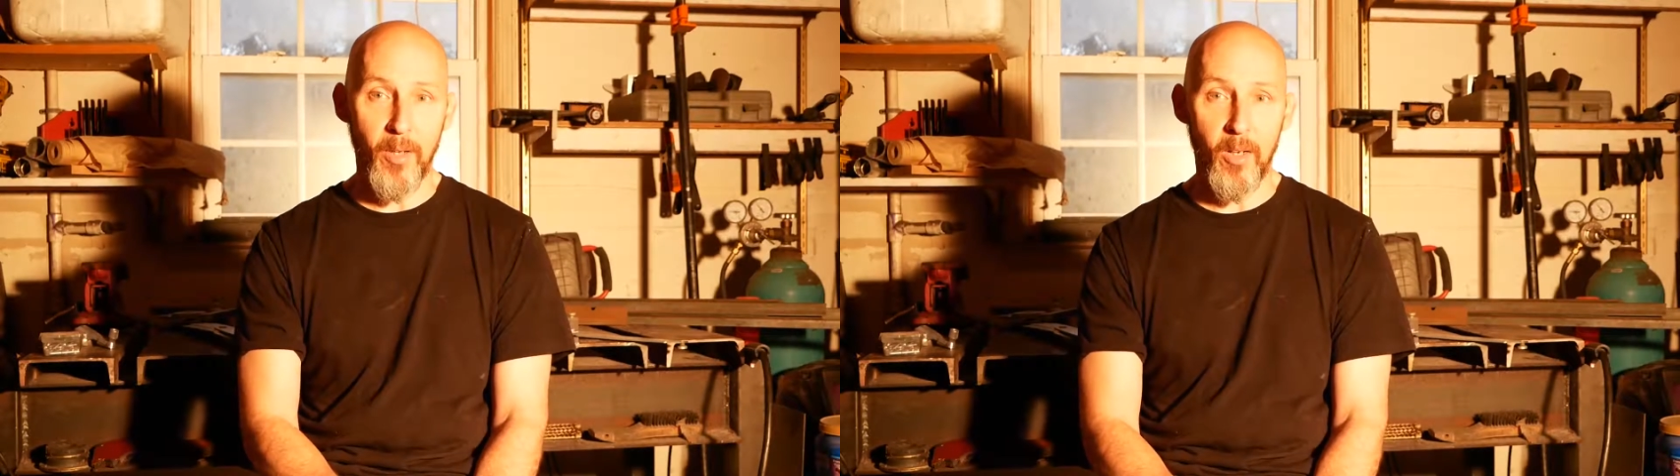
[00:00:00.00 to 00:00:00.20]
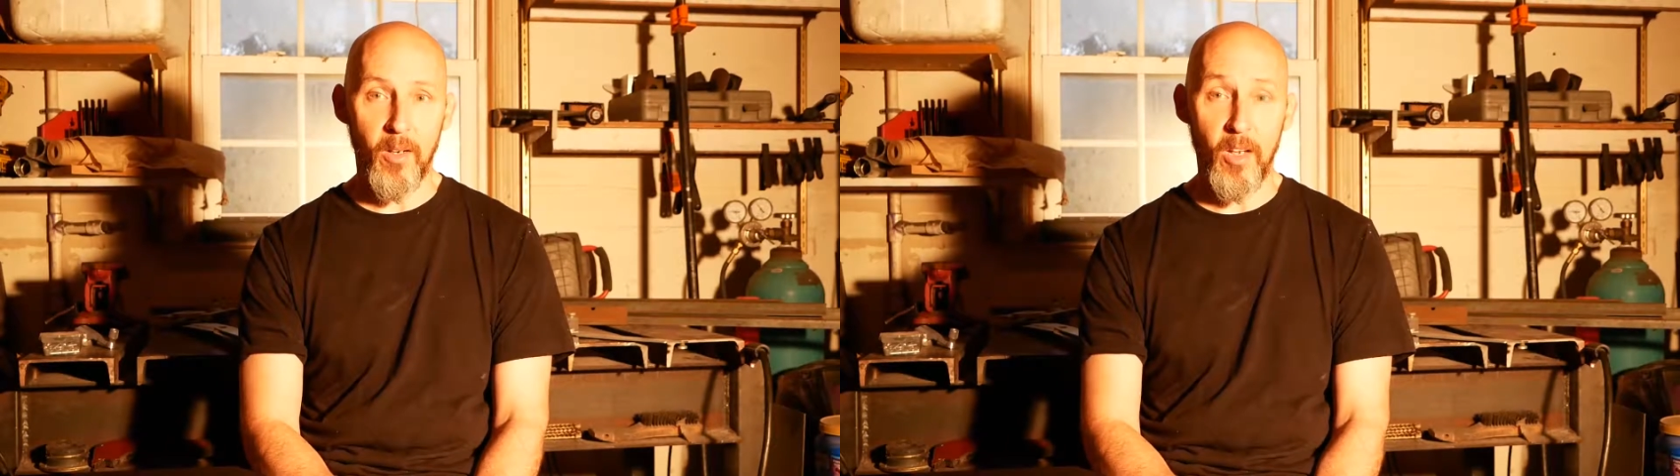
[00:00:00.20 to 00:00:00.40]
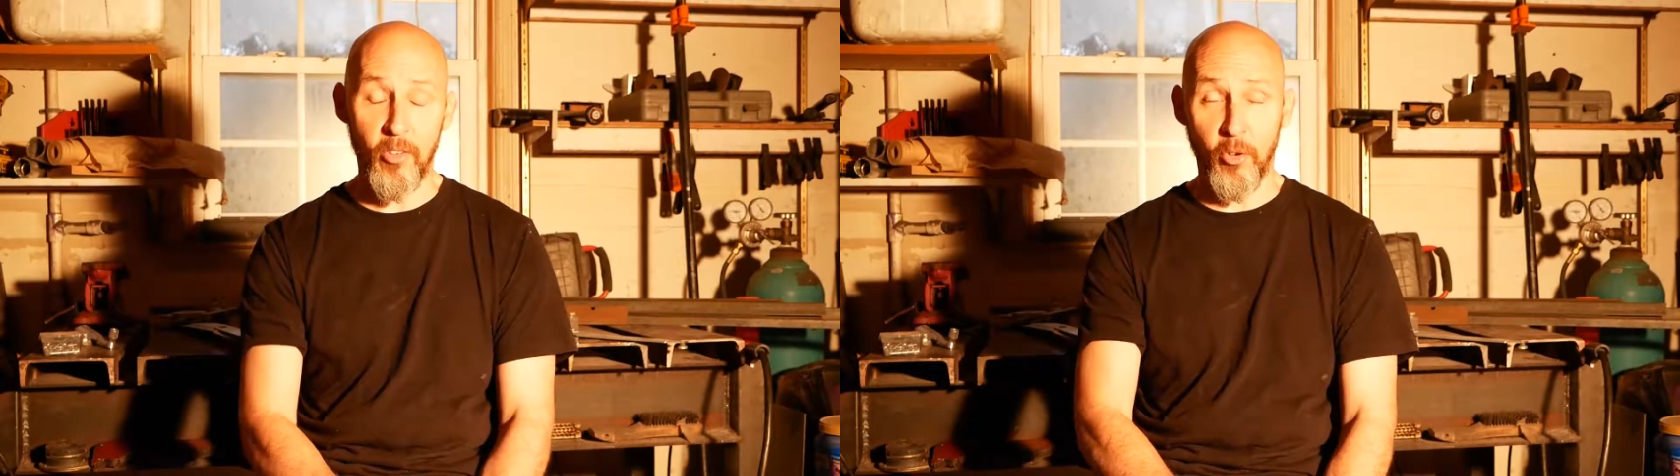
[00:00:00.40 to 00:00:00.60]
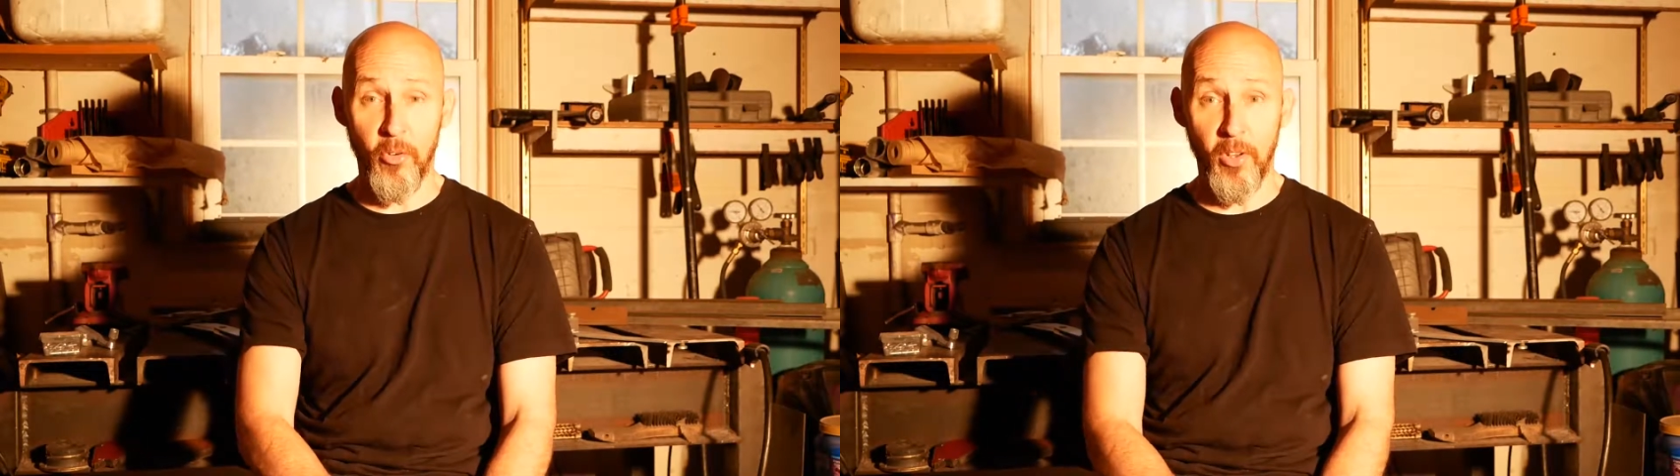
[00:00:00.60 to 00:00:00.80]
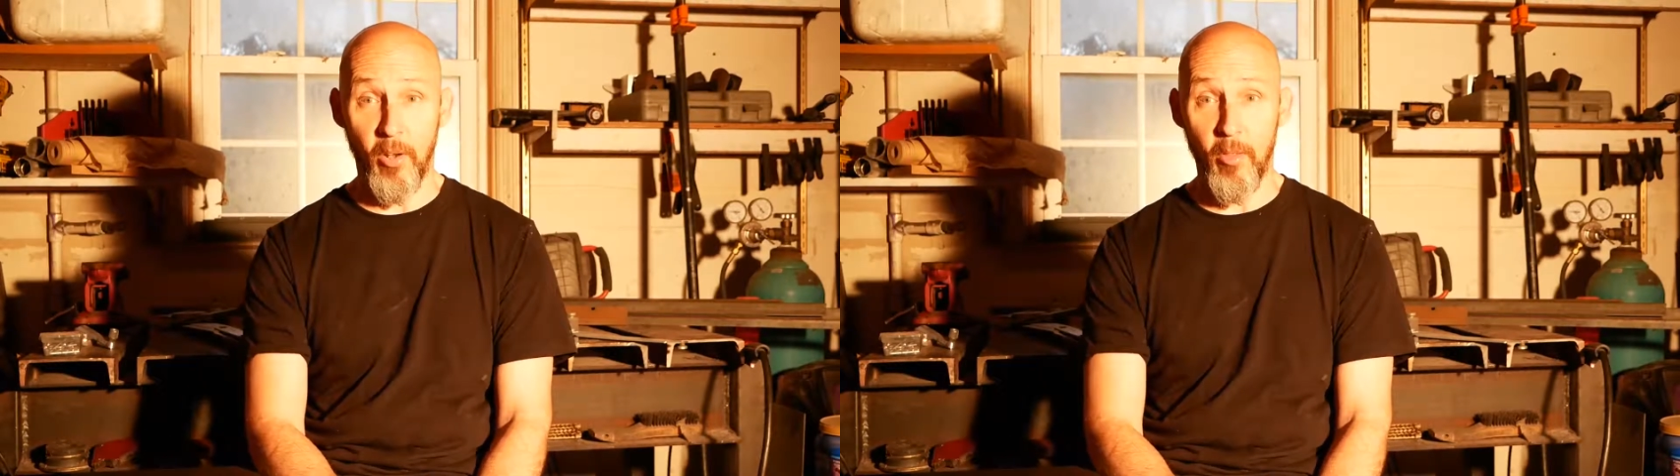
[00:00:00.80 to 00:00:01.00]
As it
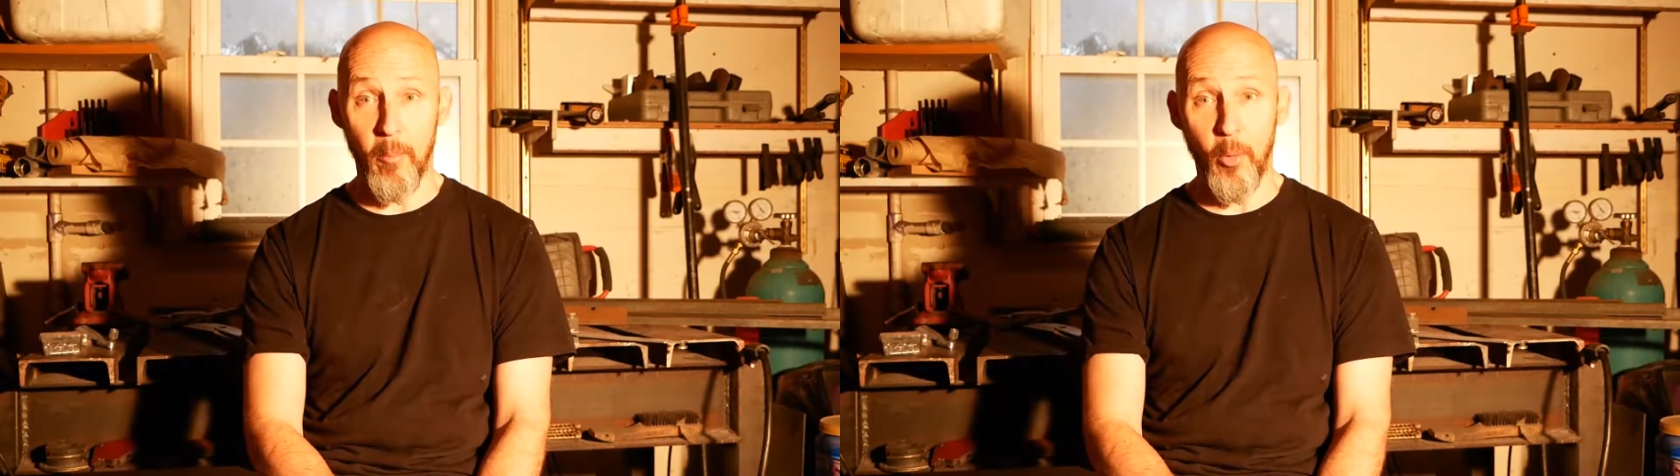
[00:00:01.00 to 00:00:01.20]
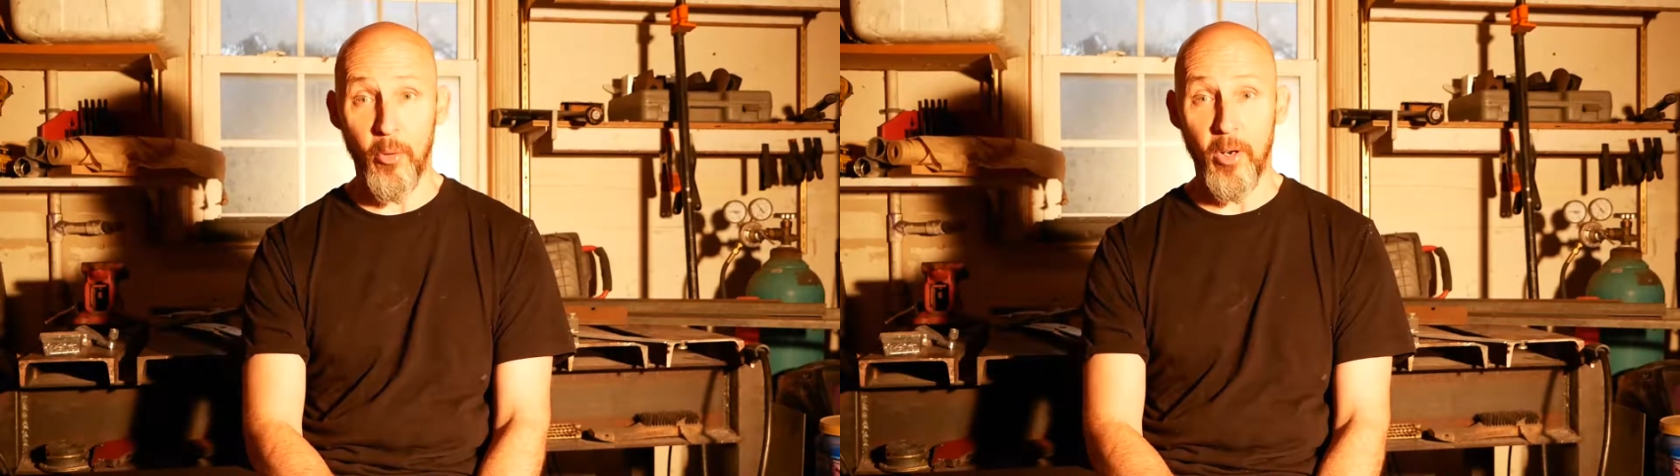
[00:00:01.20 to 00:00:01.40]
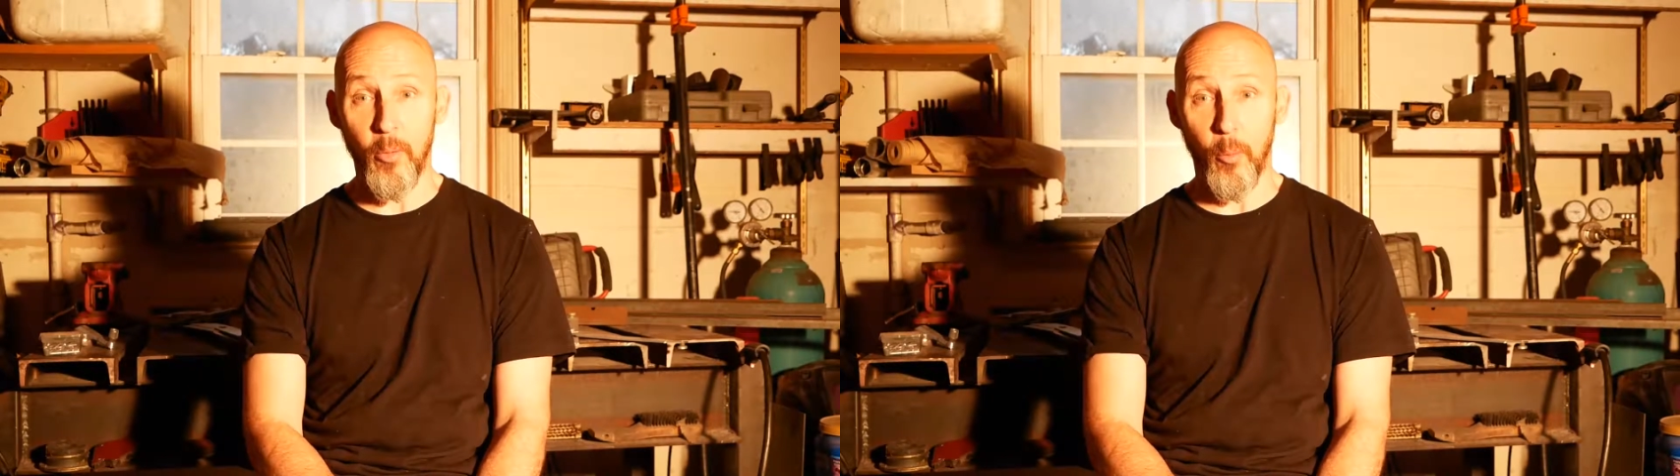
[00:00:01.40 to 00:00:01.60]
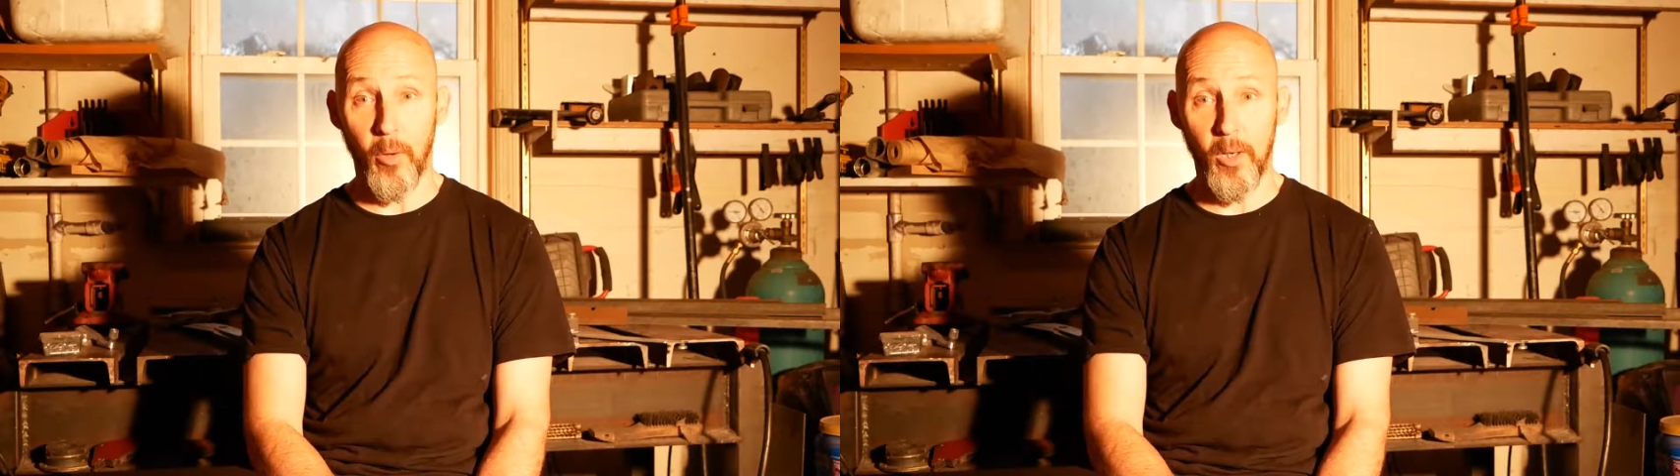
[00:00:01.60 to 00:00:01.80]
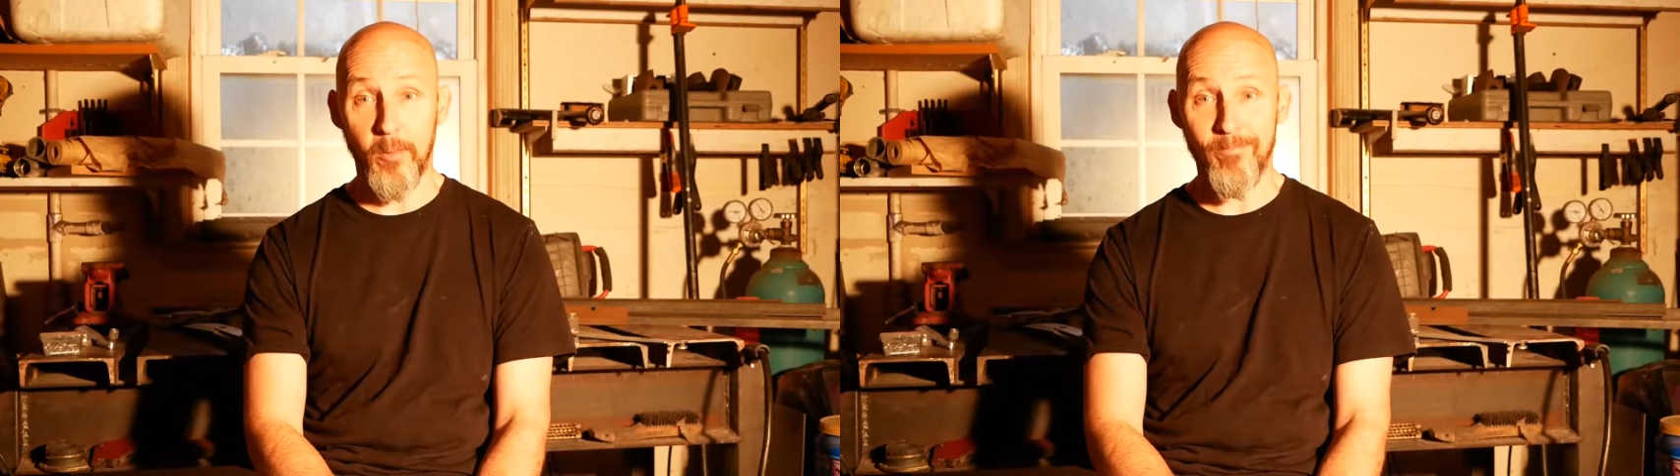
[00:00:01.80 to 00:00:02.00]
turns out, the motor didn't work.